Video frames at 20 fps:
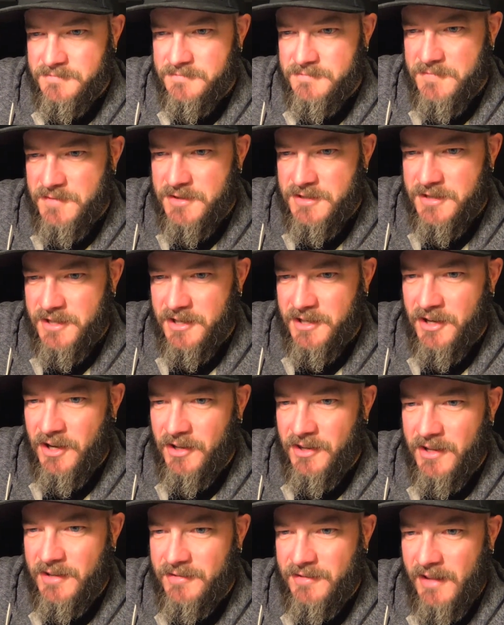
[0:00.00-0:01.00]
Should have
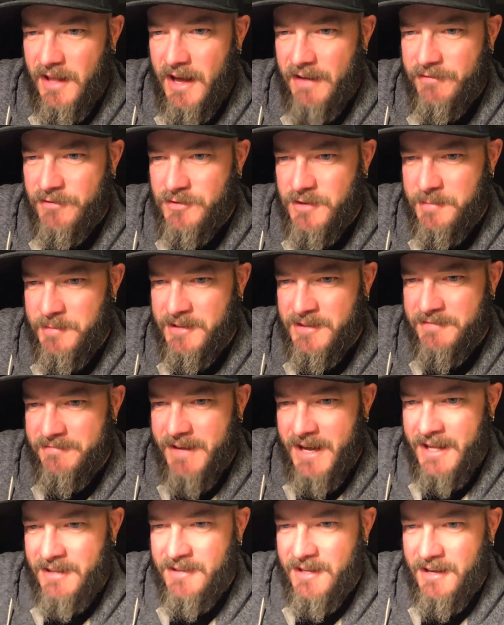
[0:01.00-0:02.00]
called this live streaming the
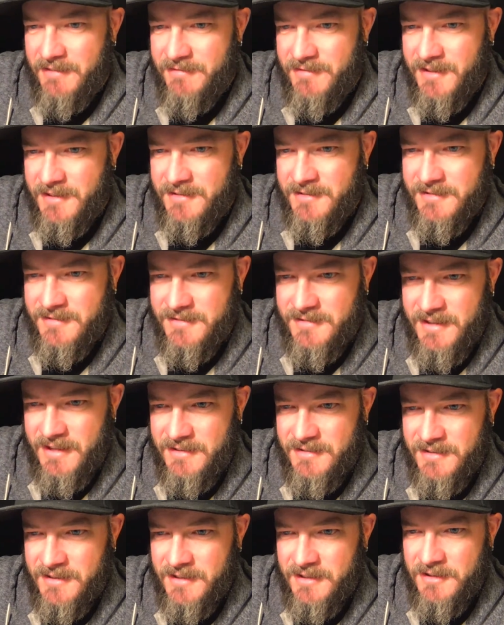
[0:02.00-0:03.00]
van life. That's a
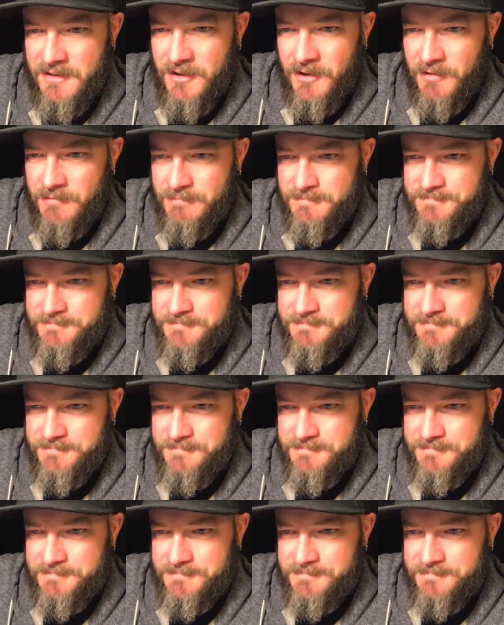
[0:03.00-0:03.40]
good call.